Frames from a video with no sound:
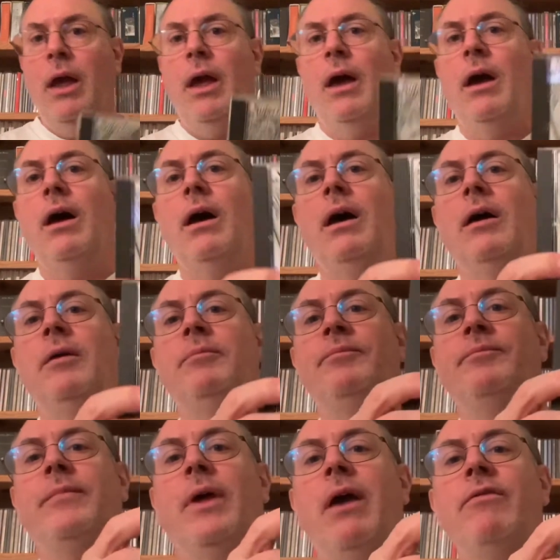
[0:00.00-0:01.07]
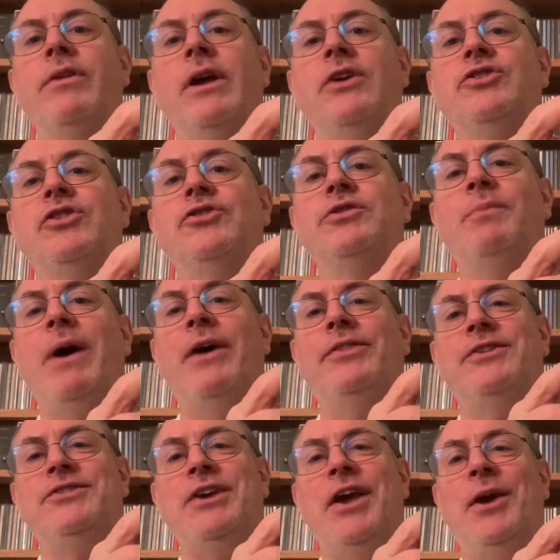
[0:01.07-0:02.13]
Everything else looks about the
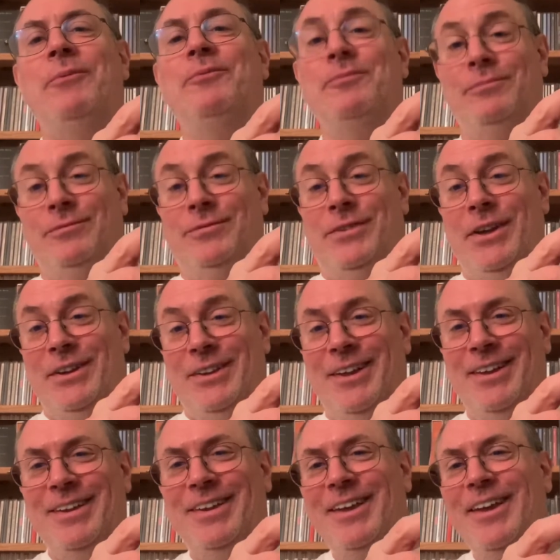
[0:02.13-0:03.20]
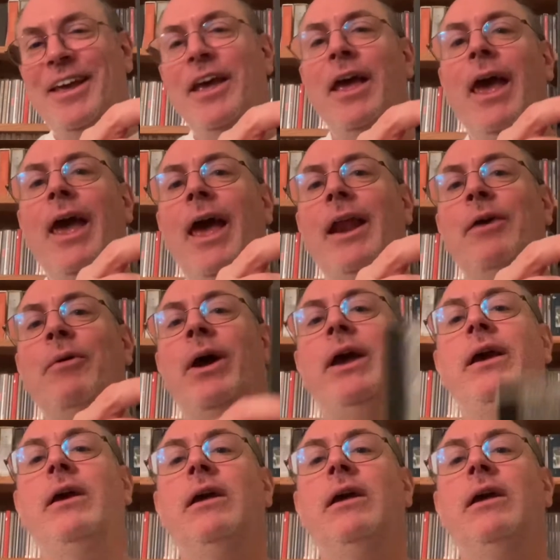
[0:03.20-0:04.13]
same. Anyway,